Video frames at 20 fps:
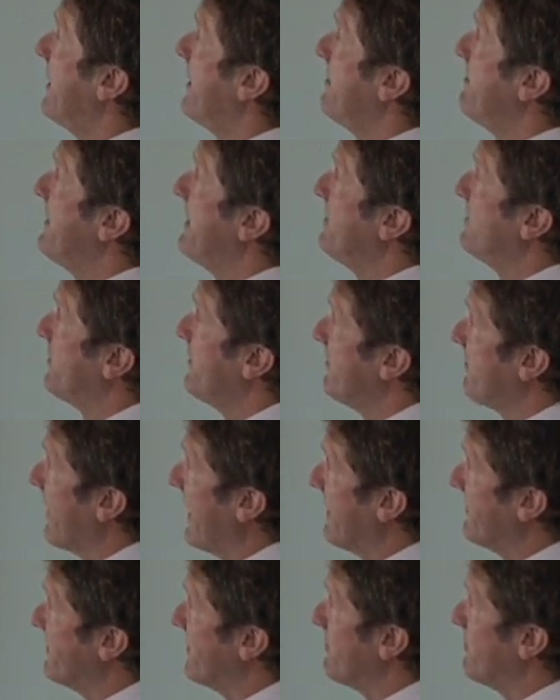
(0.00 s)
It means we've
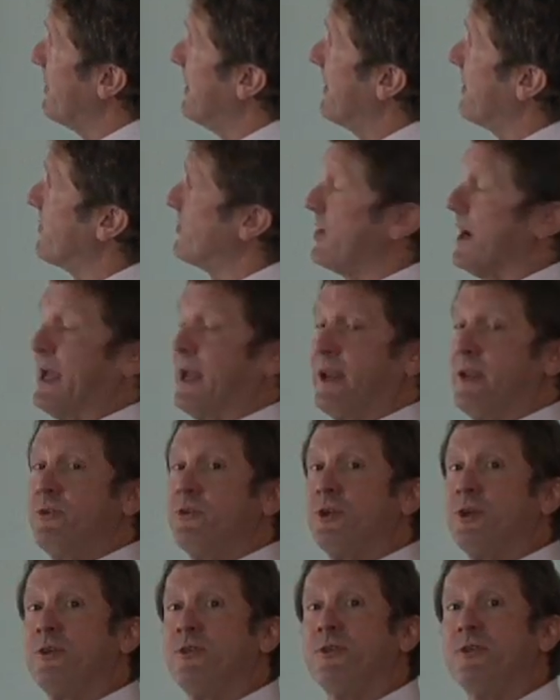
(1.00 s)
got some real
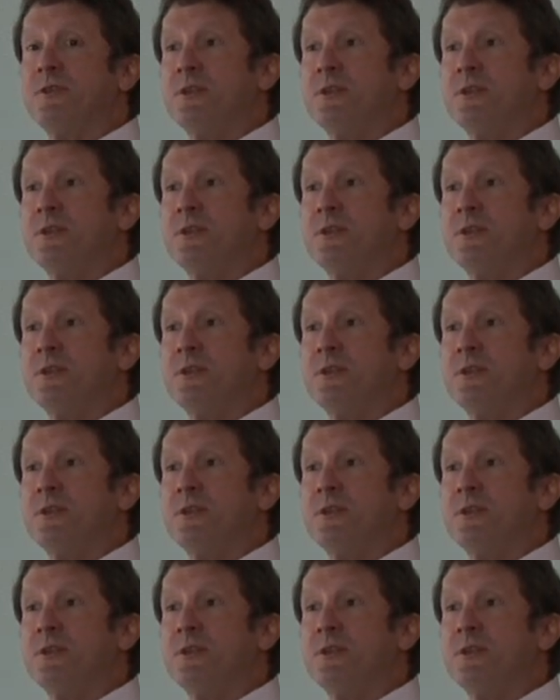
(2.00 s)
challenges.